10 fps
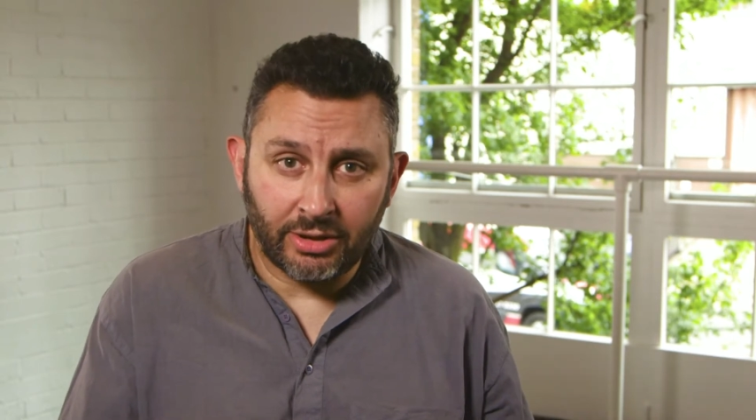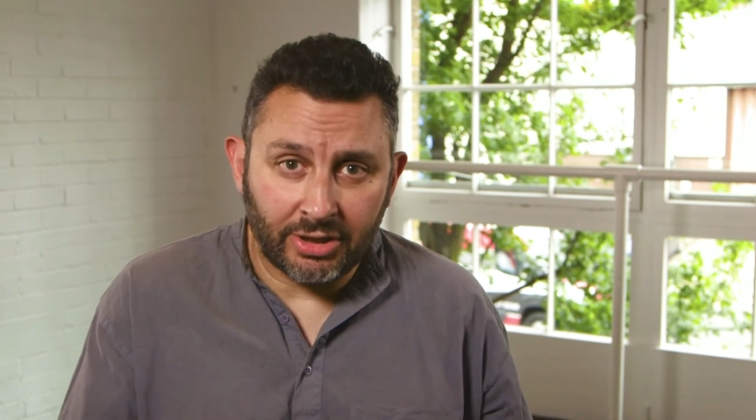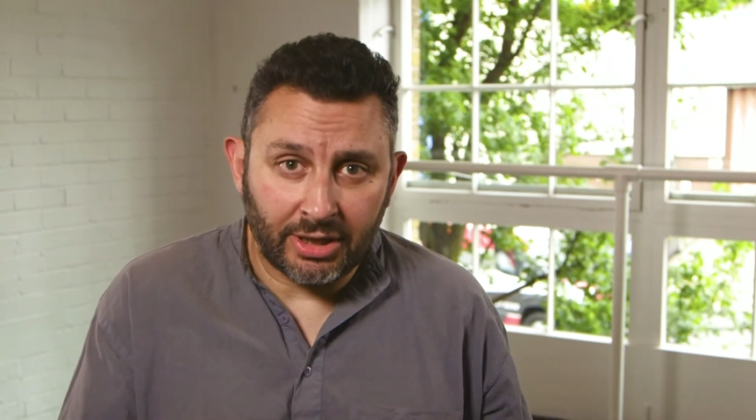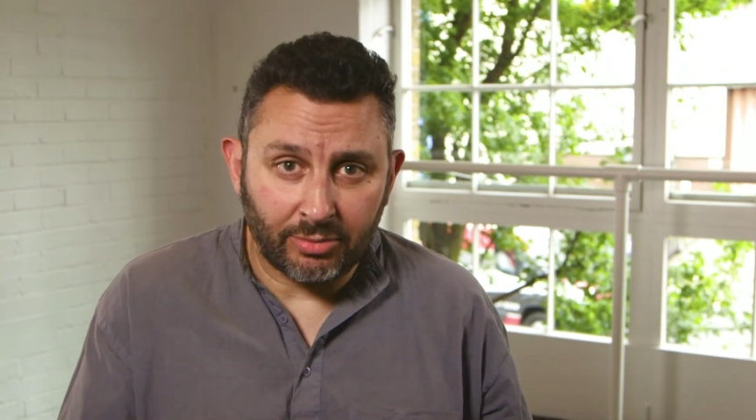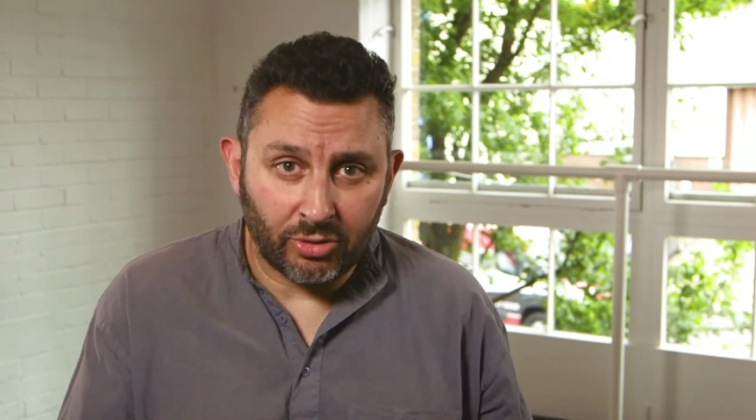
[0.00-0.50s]
to
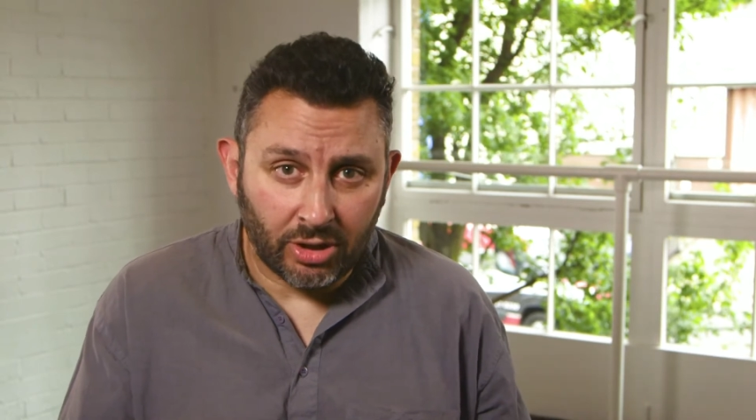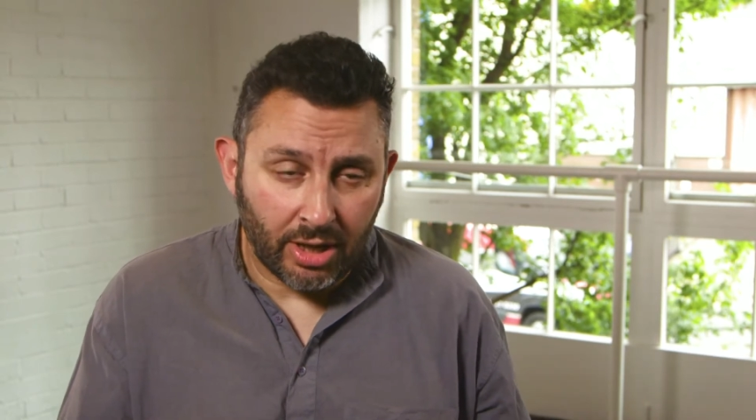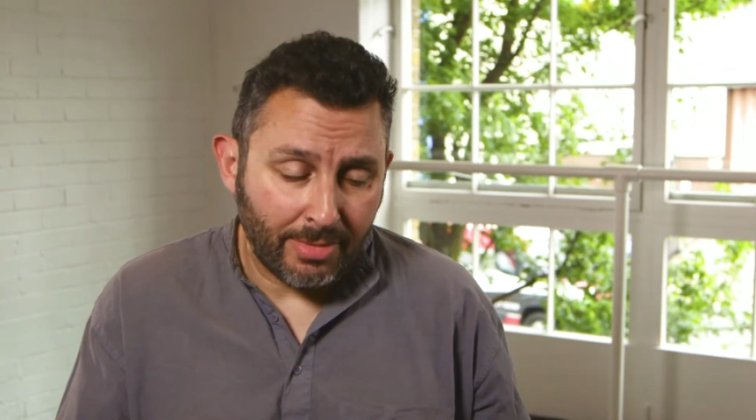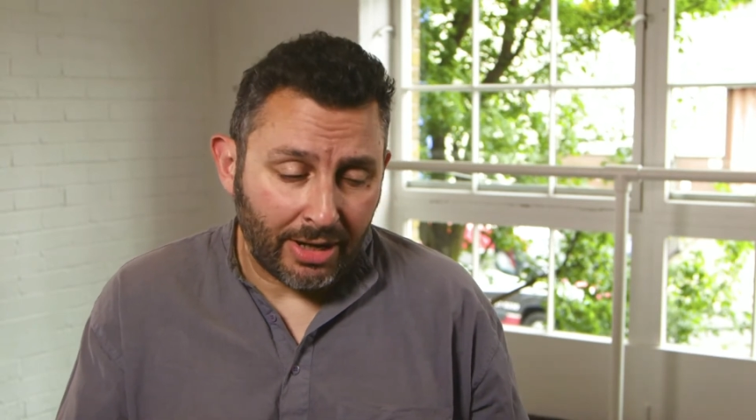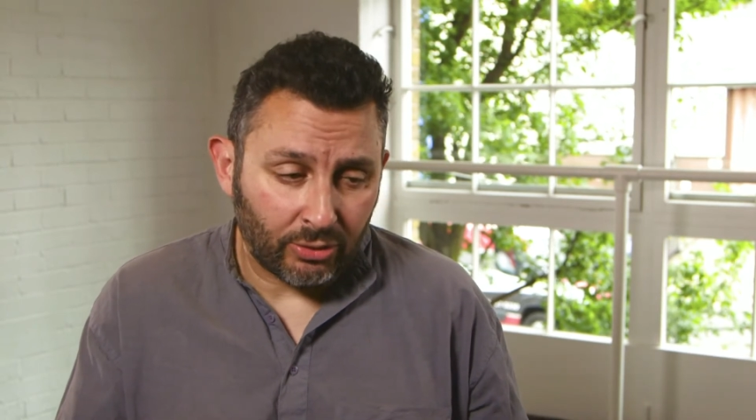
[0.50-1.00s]
take some
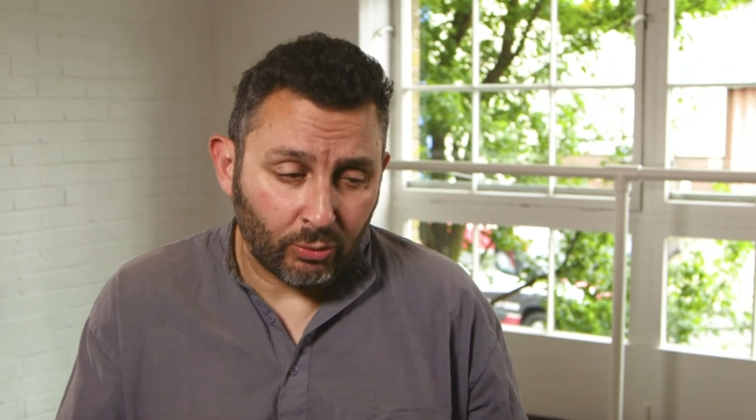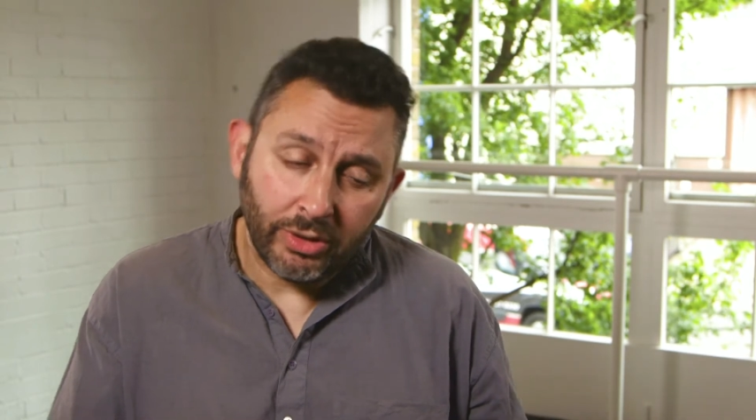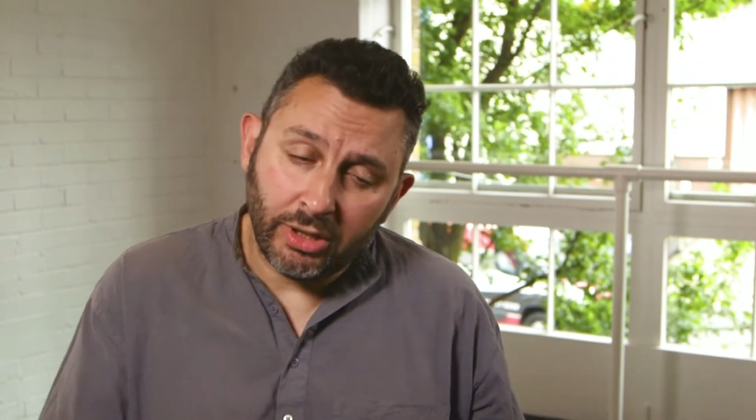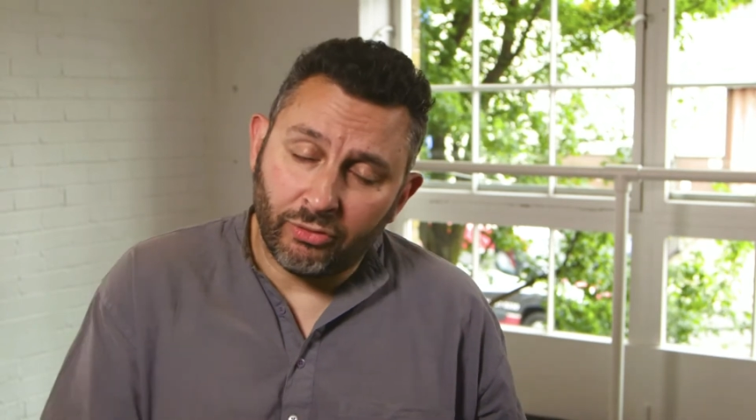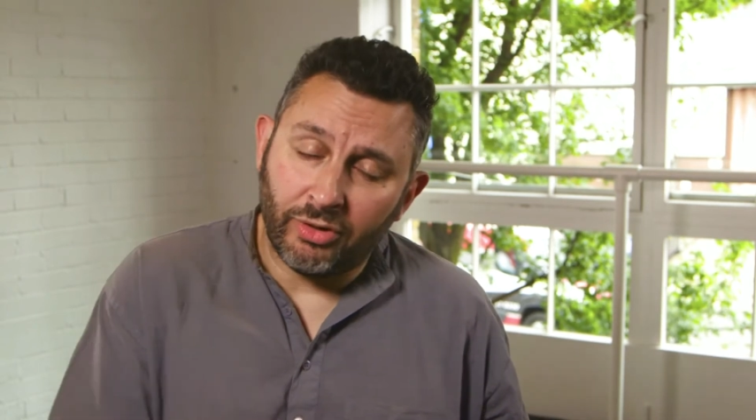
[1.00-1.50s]
time out
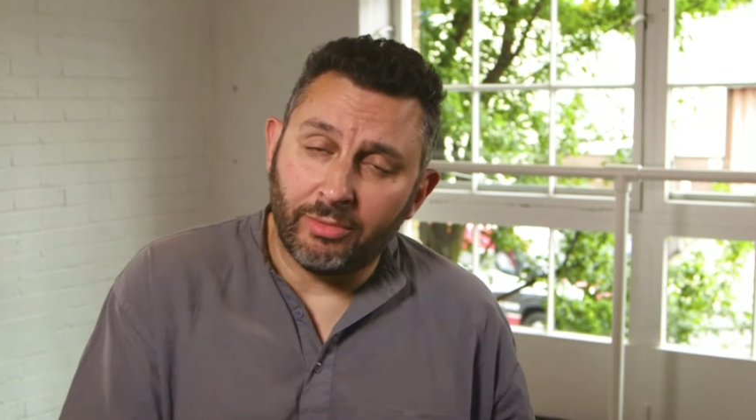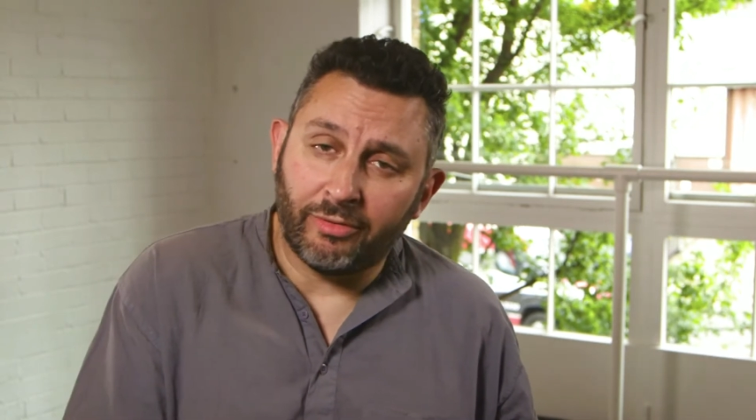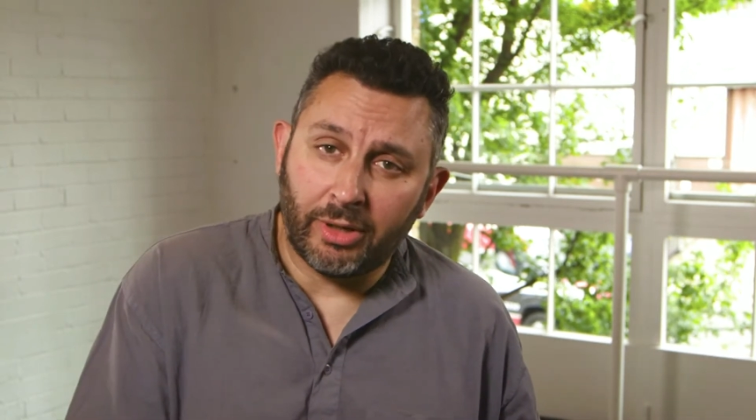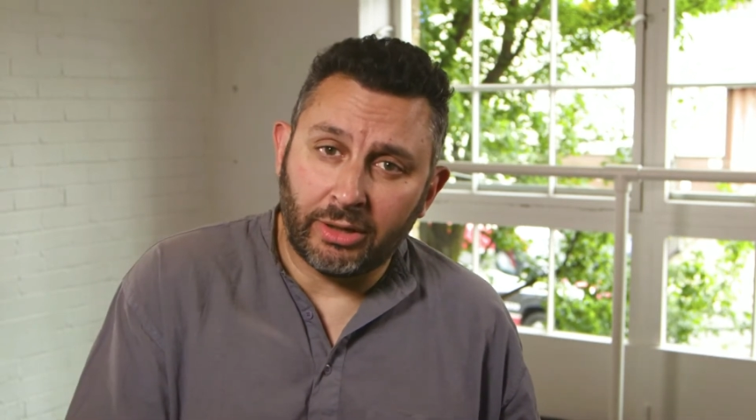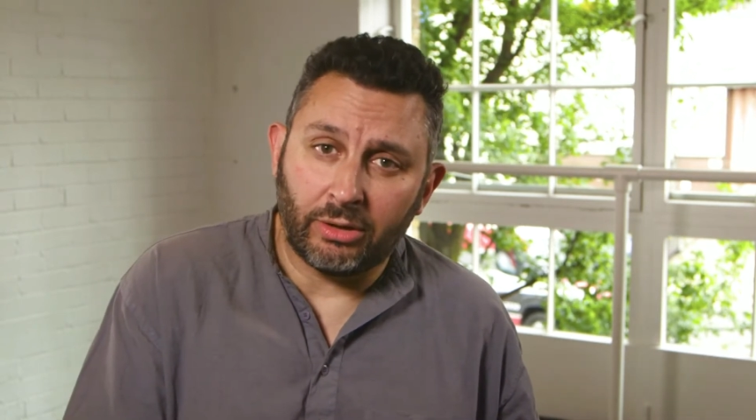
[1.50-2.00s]
with the agreement
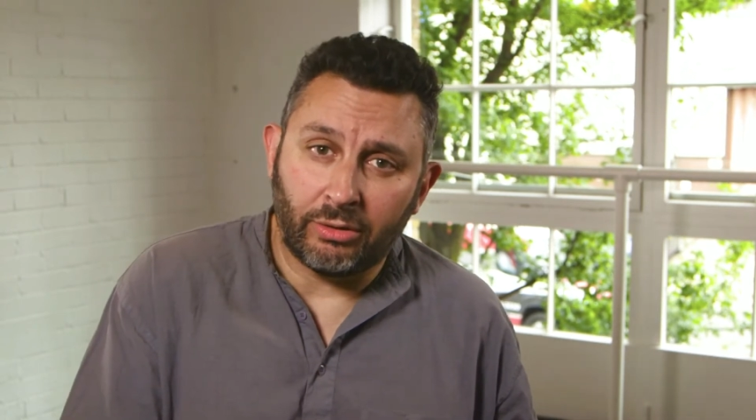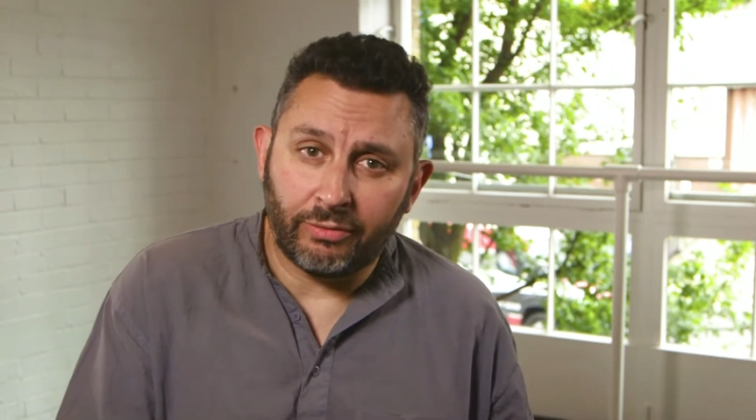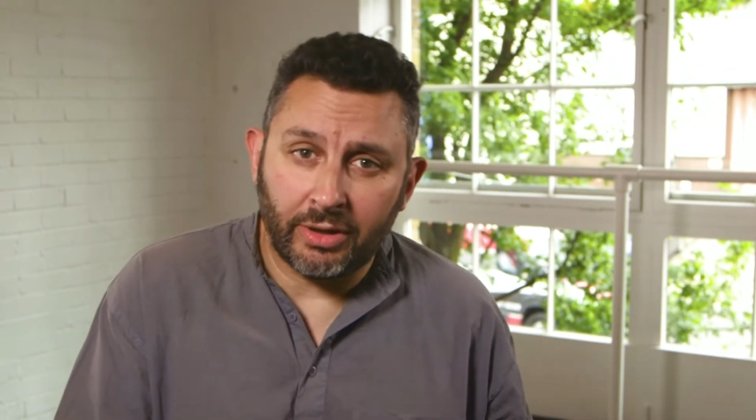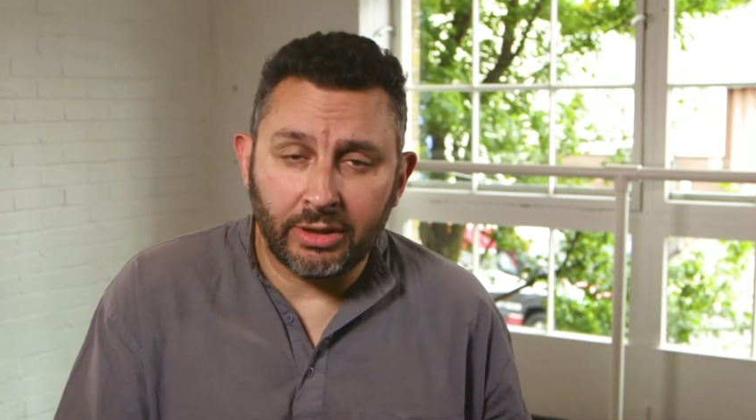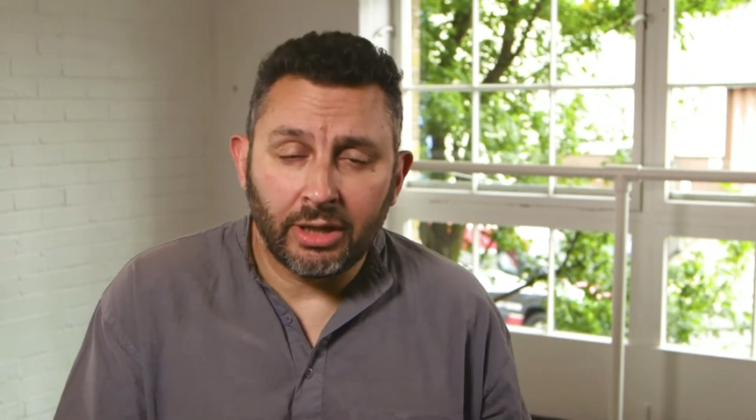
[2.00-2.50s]
of my
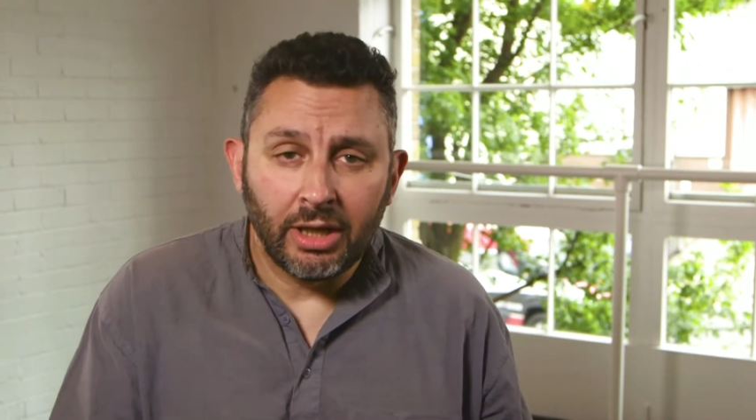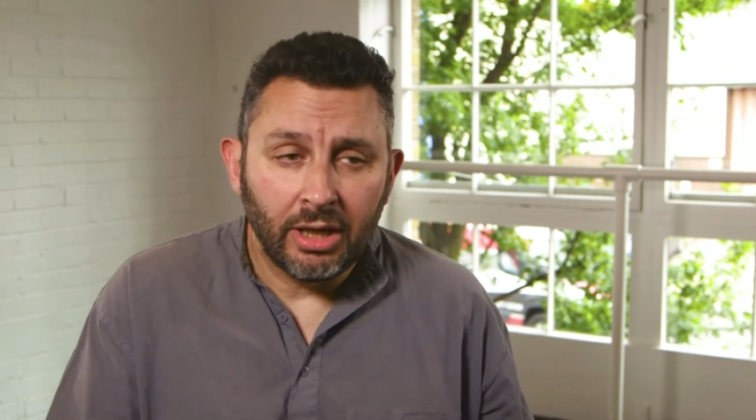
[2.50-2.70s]
girlfriend